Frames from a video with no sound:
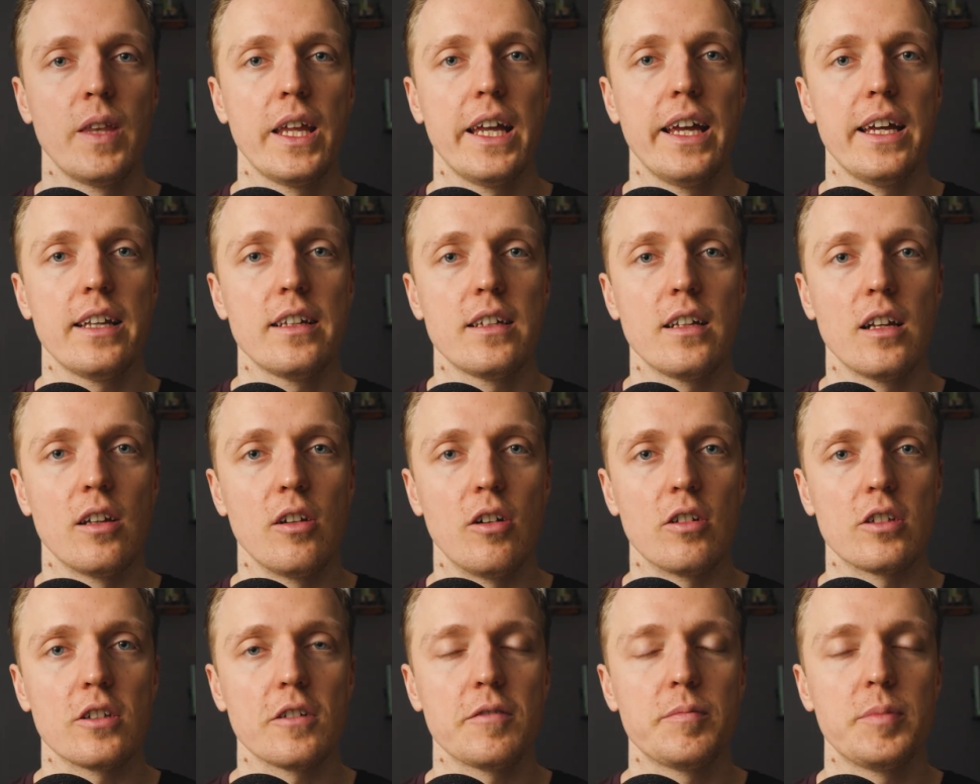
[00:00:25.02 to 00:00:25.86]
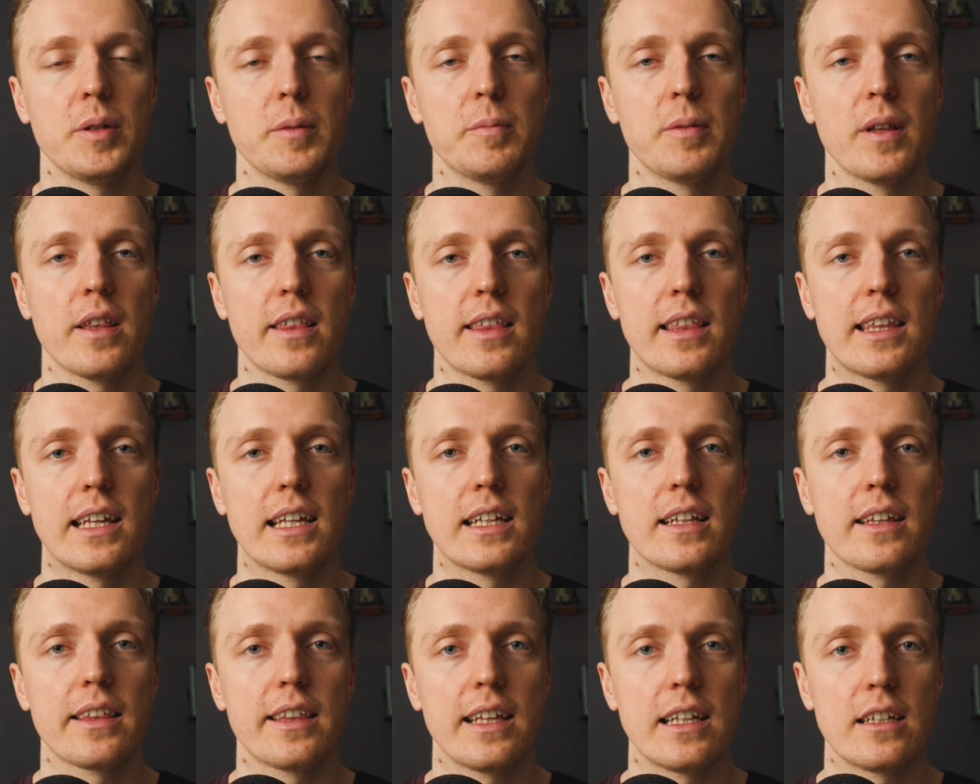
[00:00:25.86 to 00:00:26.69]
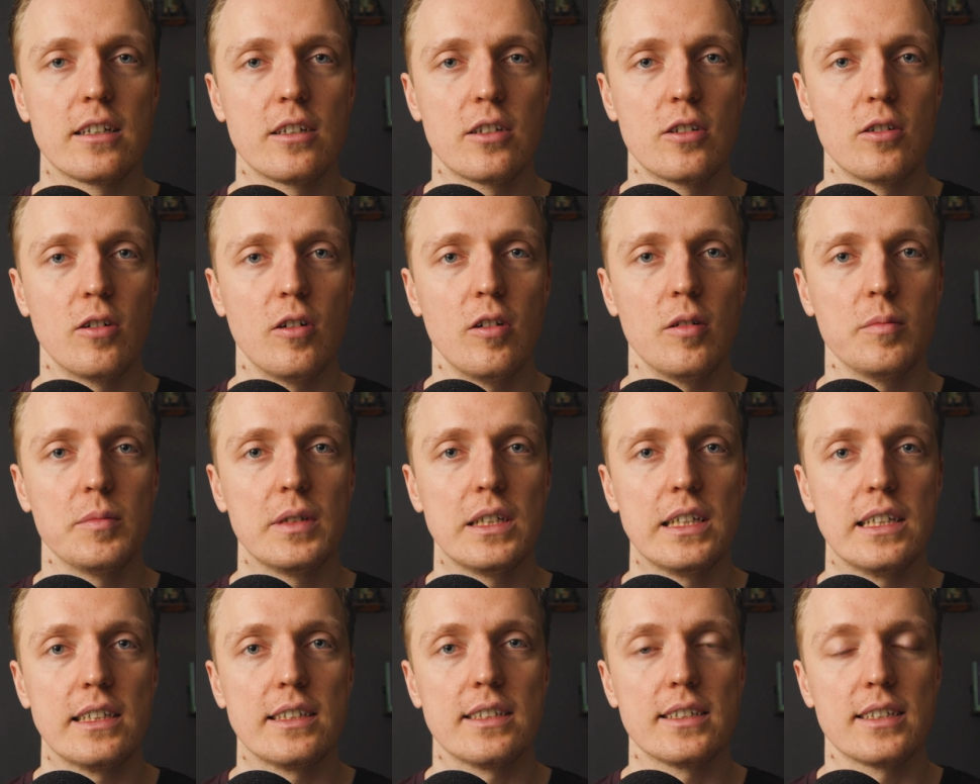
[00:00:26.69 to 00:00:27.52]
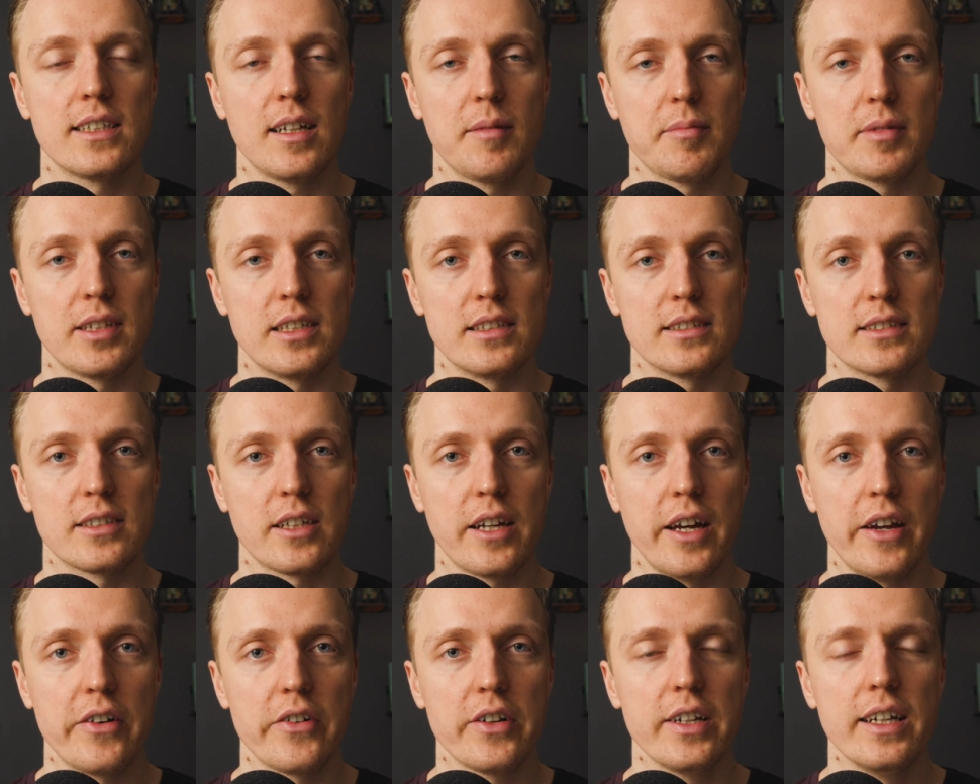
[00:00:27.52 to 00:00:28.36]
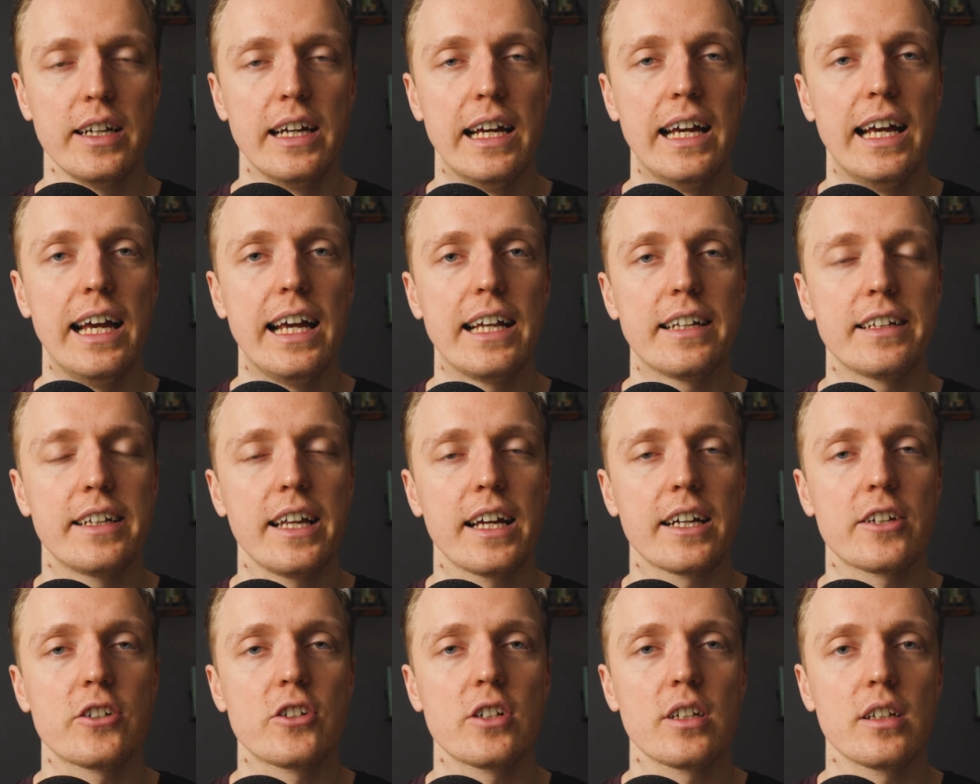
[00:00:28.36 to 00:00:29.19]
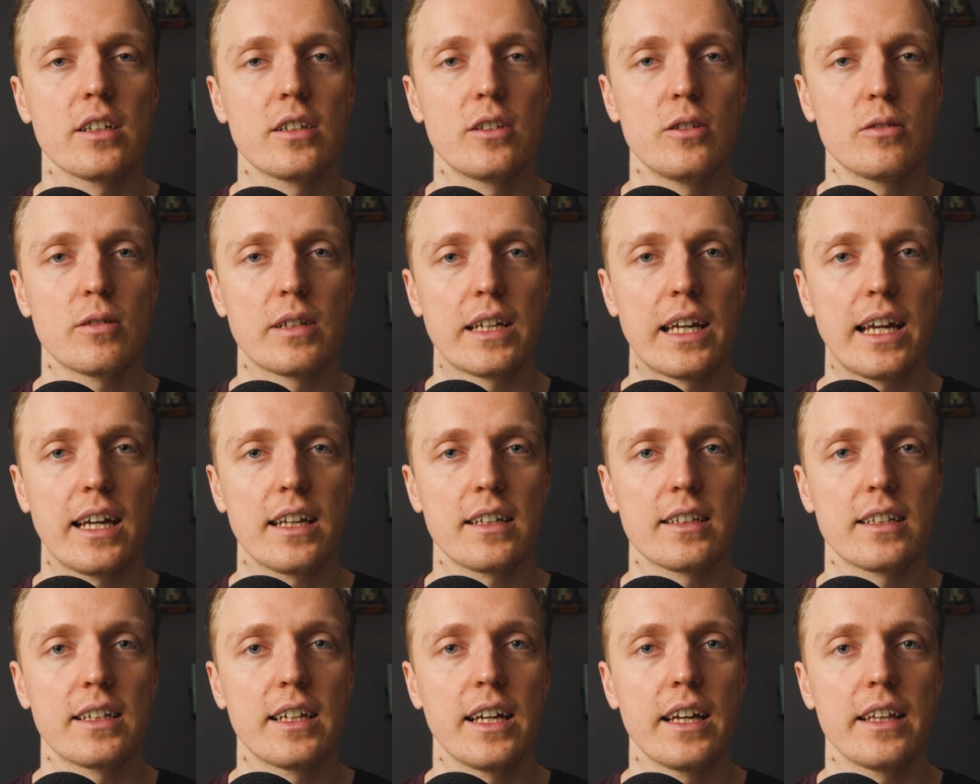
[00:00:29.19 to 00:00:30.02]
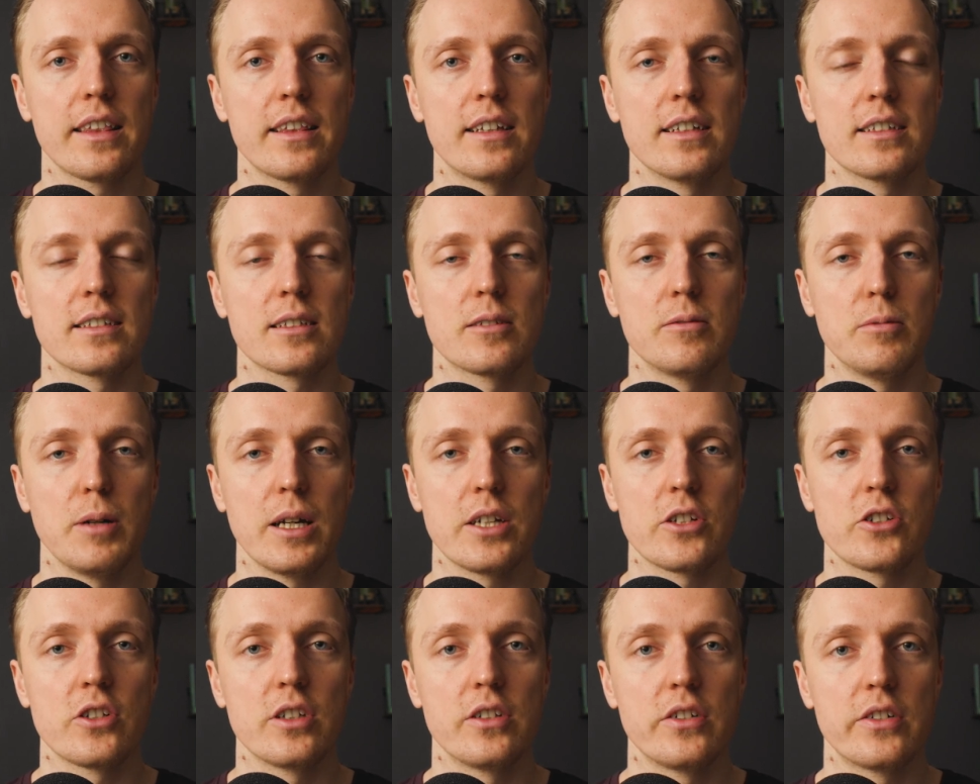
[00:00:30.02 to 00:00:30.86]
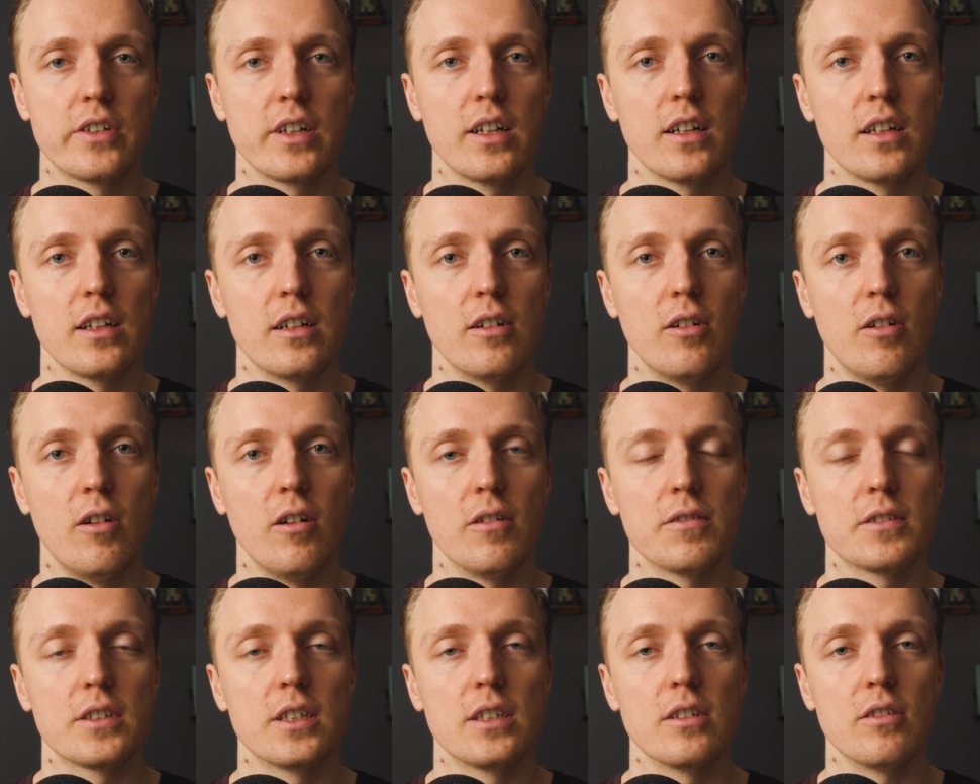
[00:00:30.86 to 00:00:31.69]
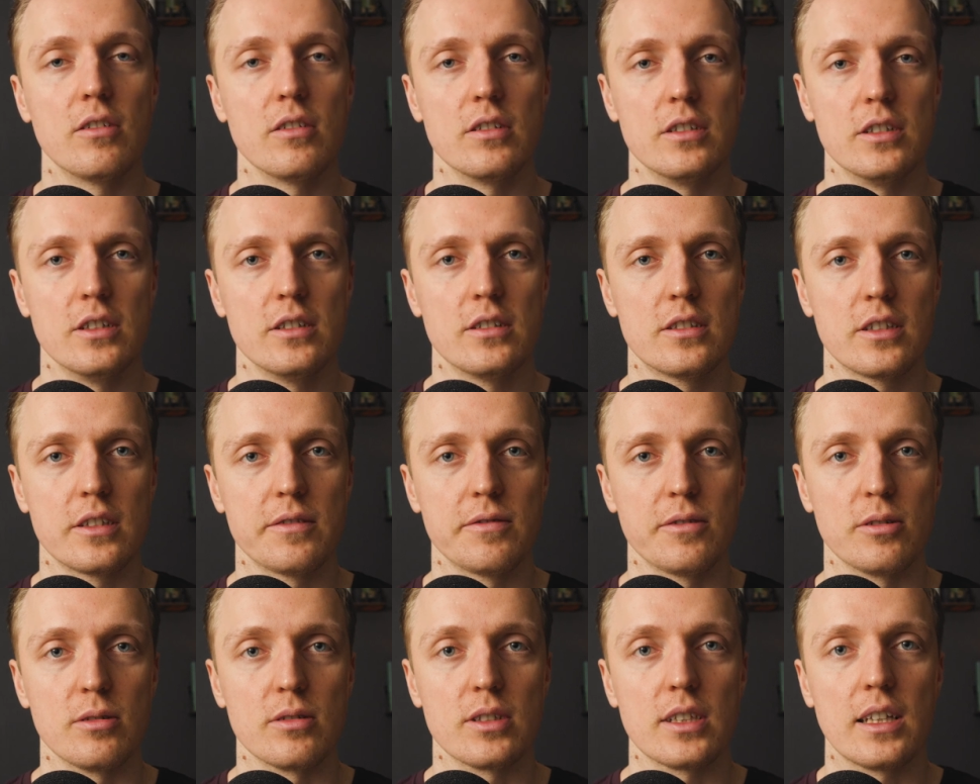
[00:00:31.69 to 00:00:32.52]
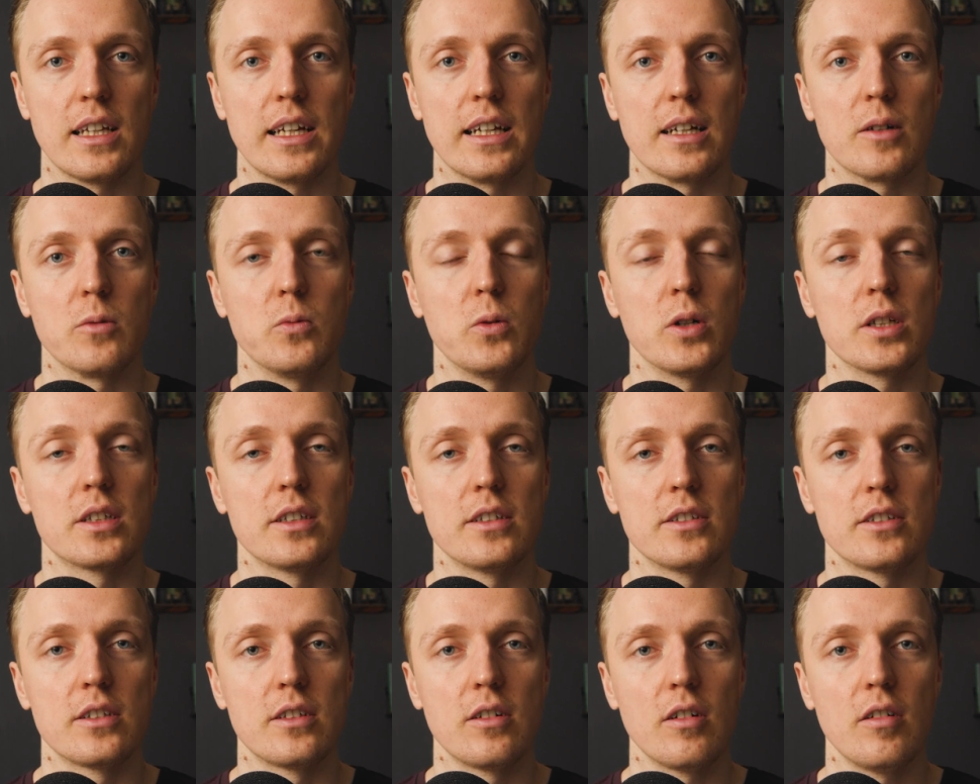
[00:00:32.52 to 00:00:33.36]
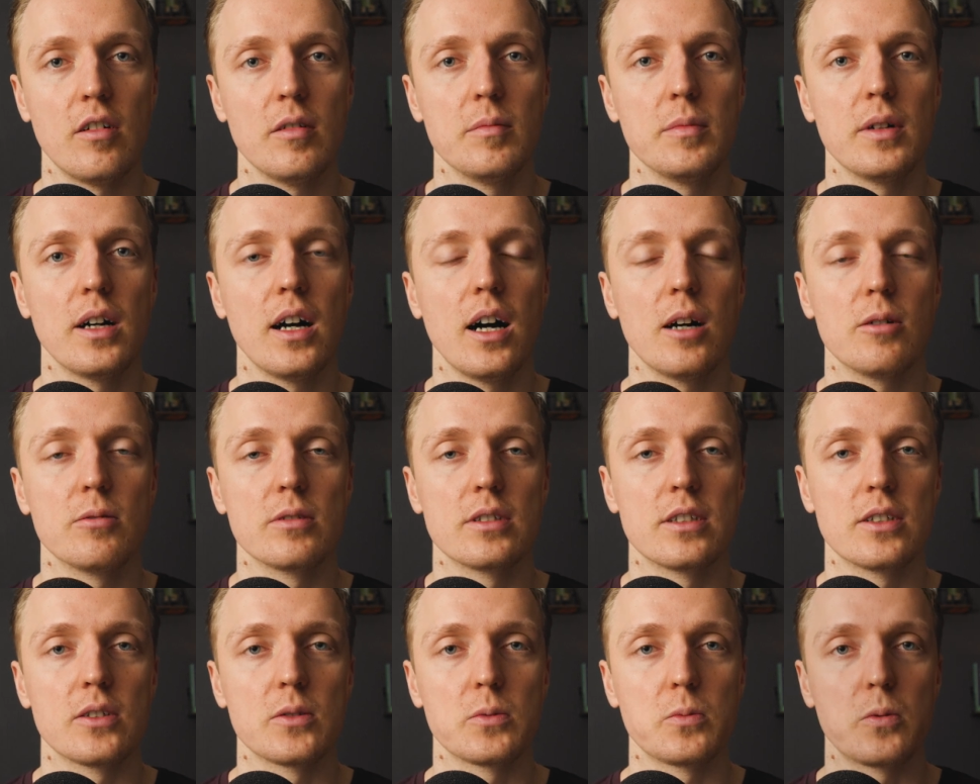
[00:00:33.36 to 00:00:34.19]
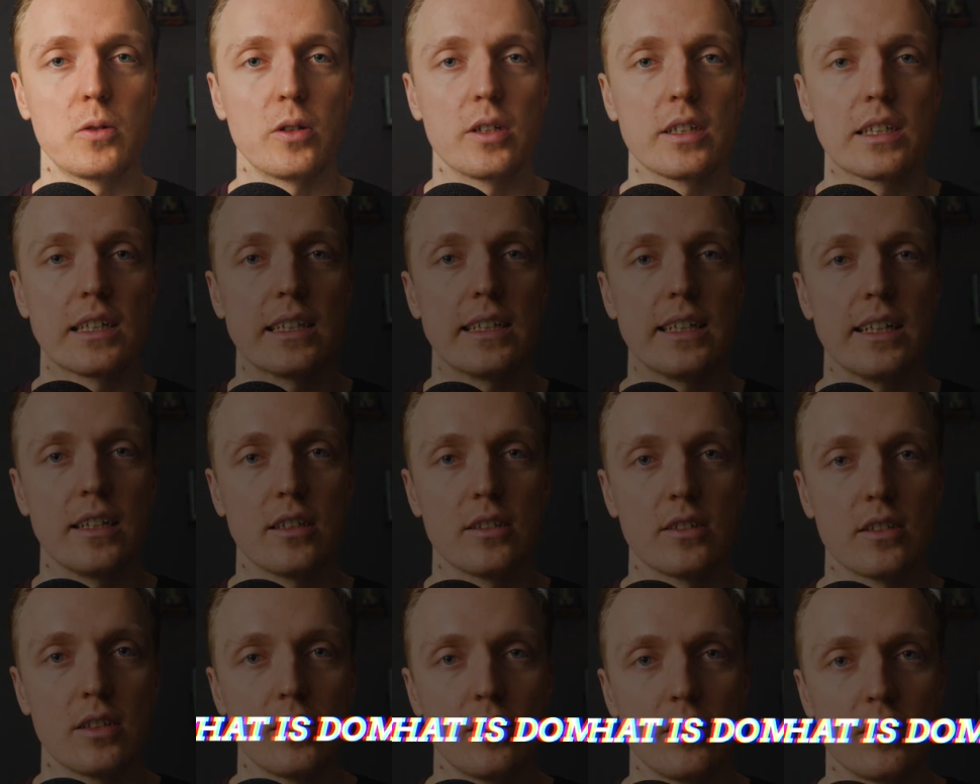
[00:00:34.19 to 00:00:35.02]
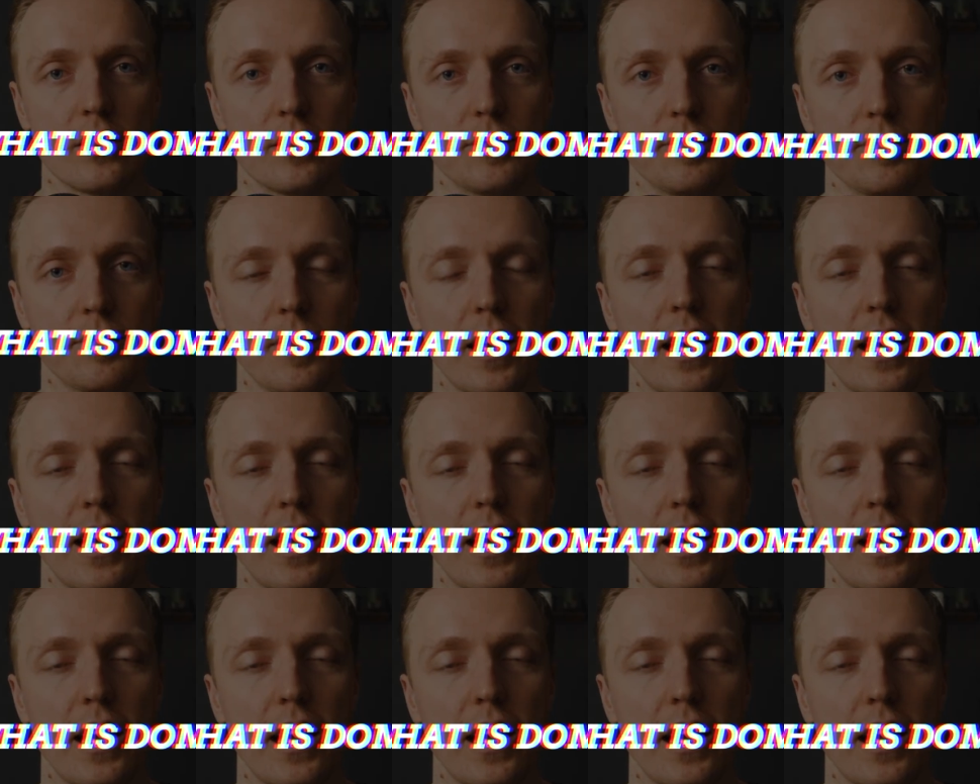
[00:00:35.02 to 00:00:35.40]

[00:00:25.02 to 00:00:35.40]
And a lot of people think that DOM is something scary, and actually you can get this question really often on interviews like what is DOM, how it is working and so on.